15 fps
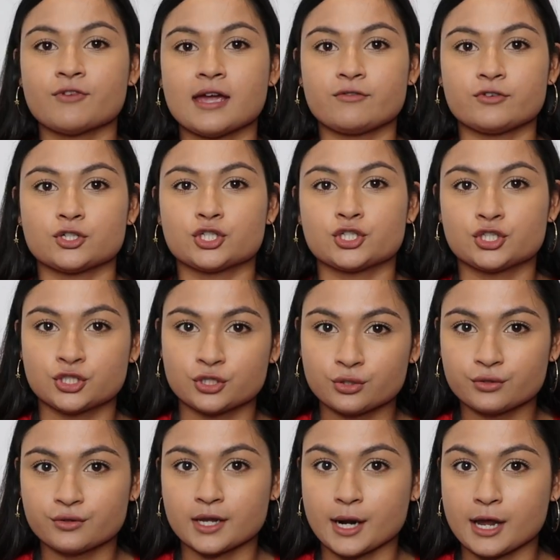favorite
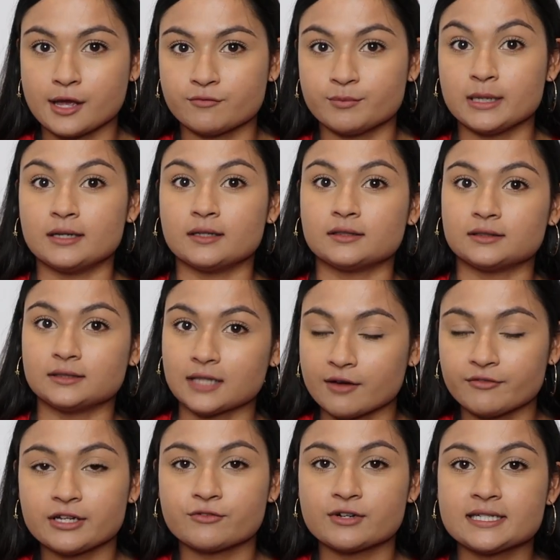shoe that I have been
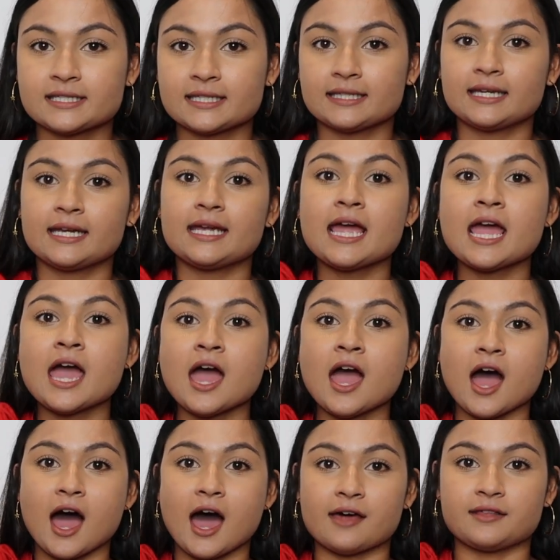loving recently
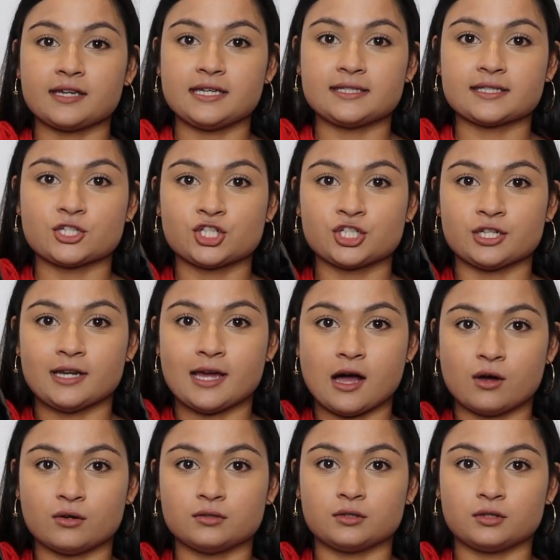are these
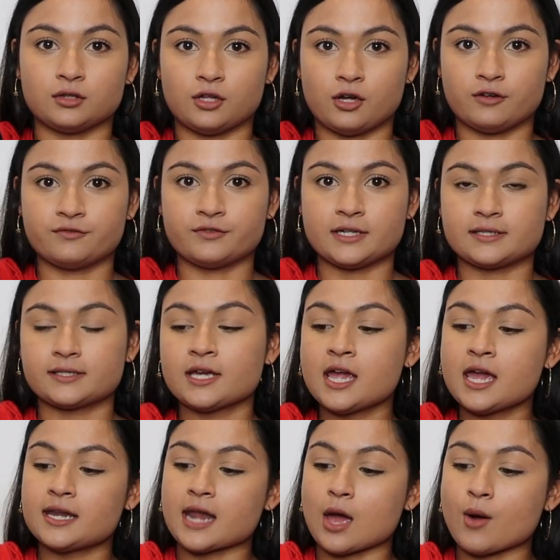Chanel loafers.
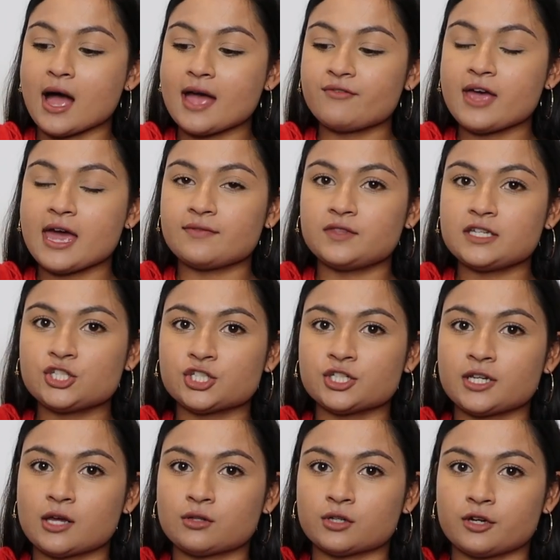Now I've had these
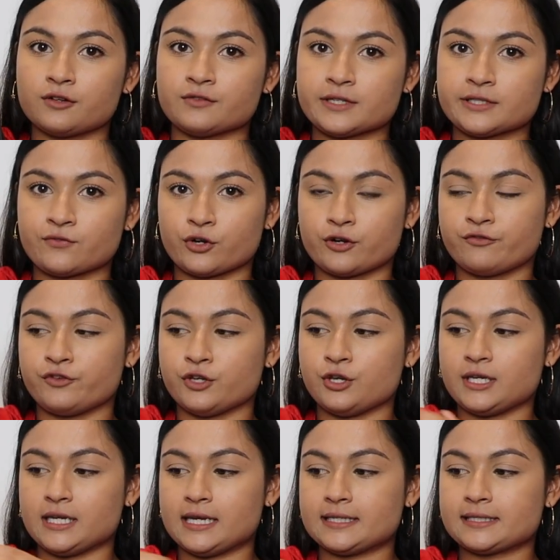Chanel loafers for a few
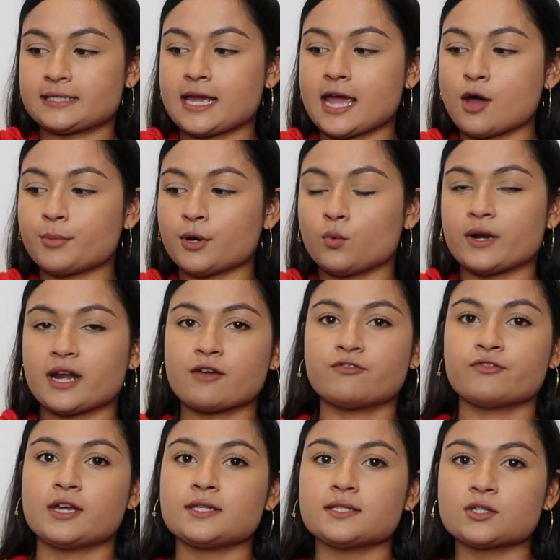years now, but when I
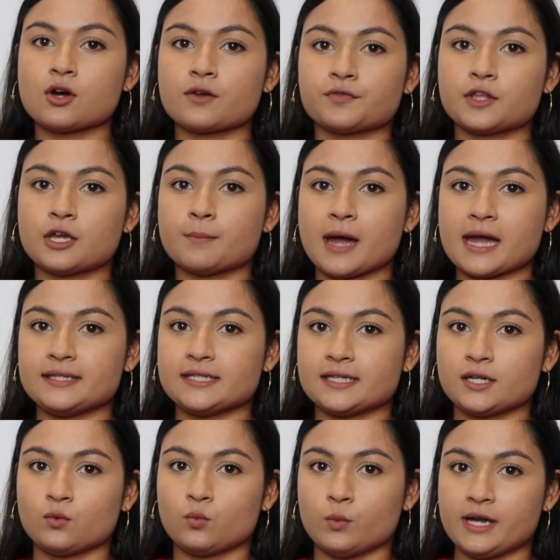first got them, I
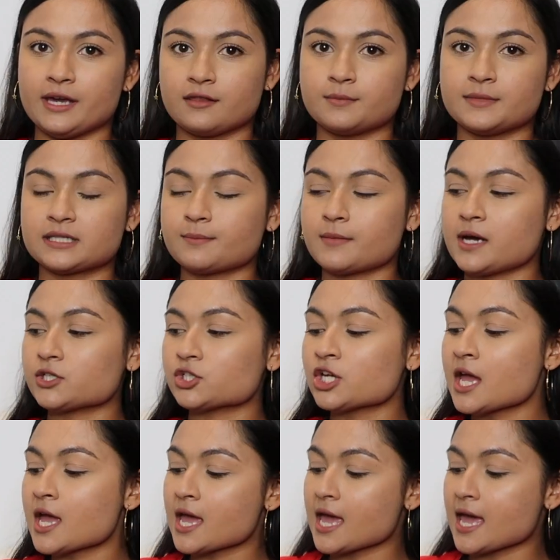didn't wear them as much.
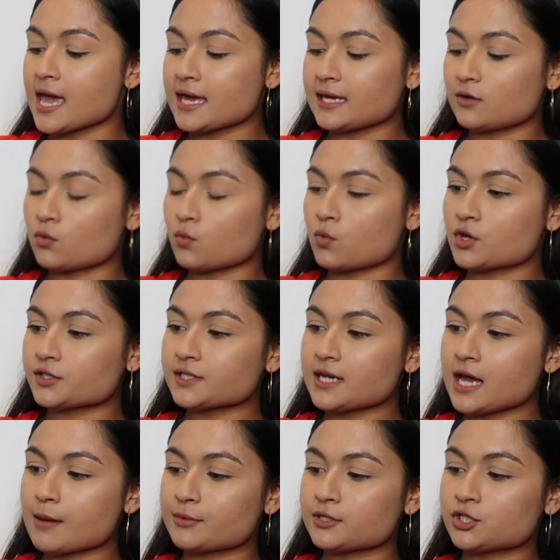It wasn't
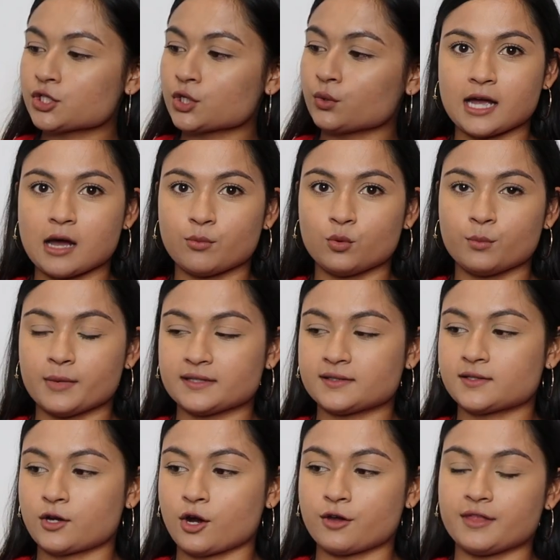up until a couple
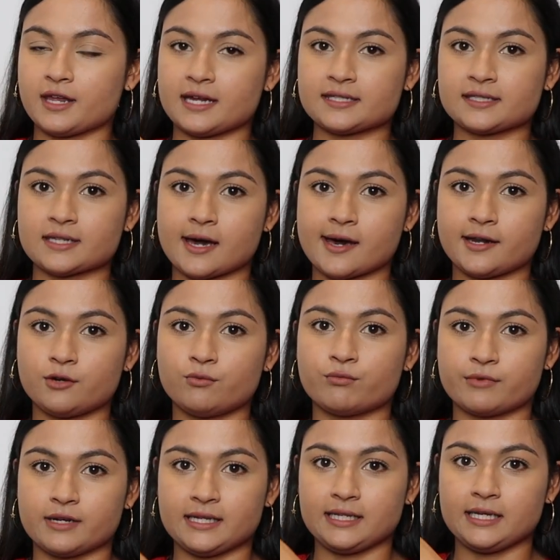months ago that I started
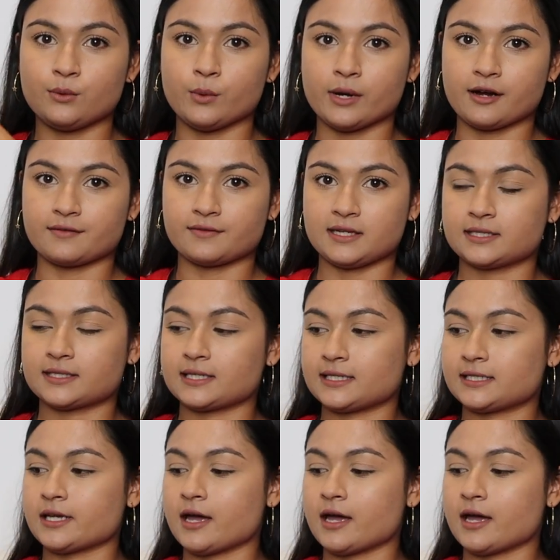really wearing this a